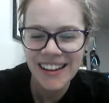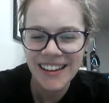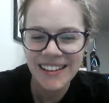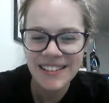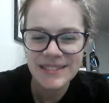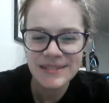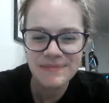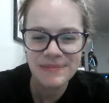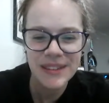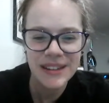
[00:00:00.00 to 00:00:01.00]

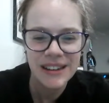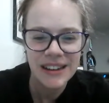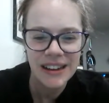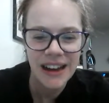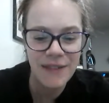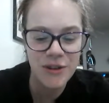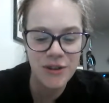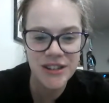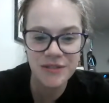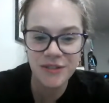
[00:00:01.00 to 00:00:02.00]
I have a
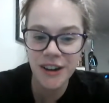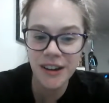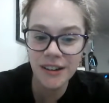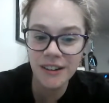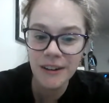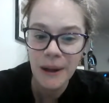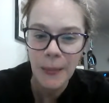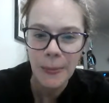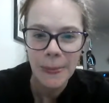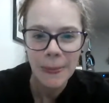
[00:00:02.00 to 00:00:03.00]
question for you.
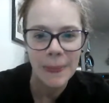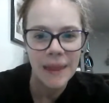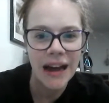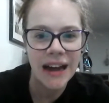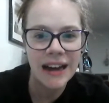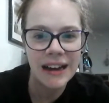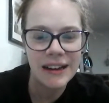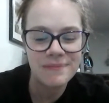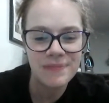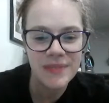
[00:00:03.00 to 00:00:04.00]

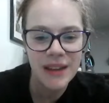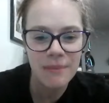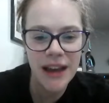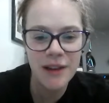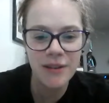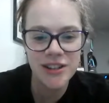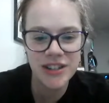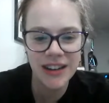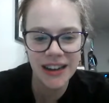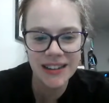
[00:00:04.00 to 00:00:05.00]
My
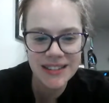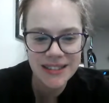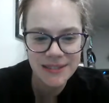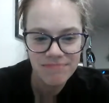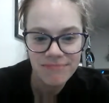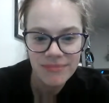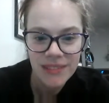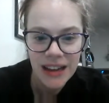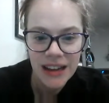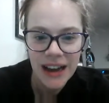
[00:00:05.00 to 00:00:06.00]
question is,
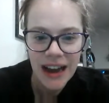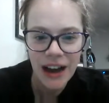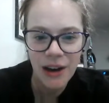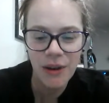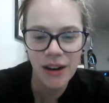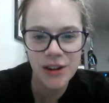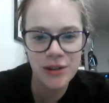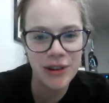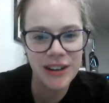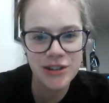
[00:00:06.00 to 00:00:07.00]
how are you
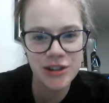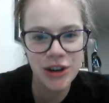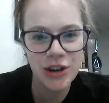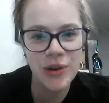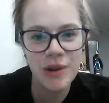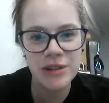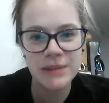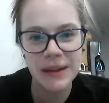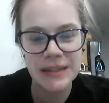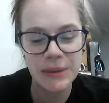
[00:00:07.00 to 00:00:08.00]
going to show
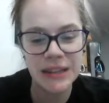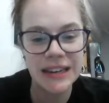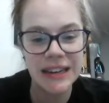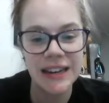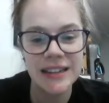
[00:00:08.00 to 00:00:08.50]
responsibility